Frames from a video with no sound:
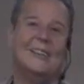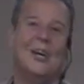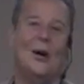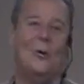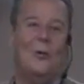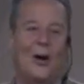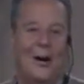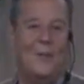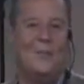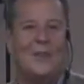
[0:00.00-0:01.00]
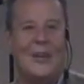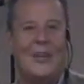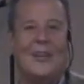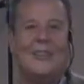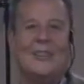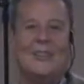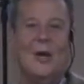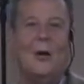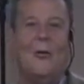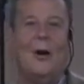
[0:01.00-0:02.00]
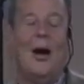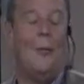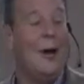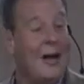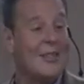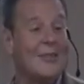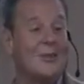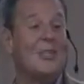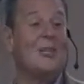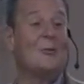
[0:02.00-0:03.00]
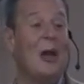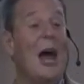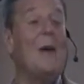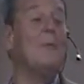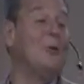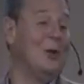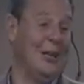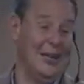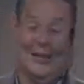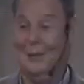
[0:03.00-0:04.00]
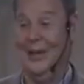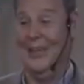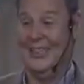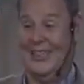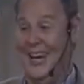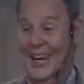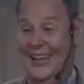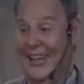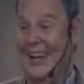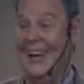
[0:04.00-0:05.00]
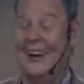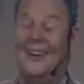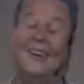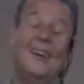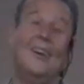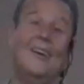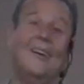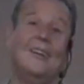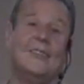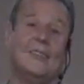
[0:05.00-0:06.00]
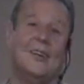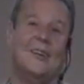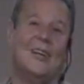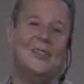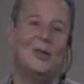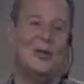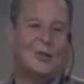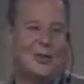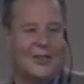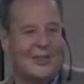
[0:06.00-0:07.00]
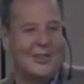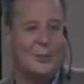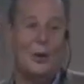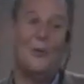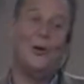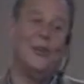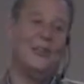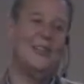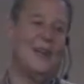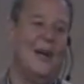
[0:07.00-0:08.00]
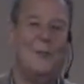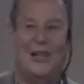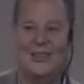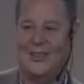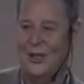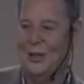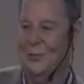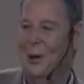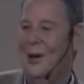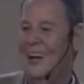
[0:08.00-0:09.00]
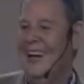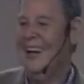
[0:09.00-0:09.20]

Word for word: And so, uh, so Almanzo says, well, I'm going to get the biggest steak now. So then Charles looked at the billfold and he said, how about Steve?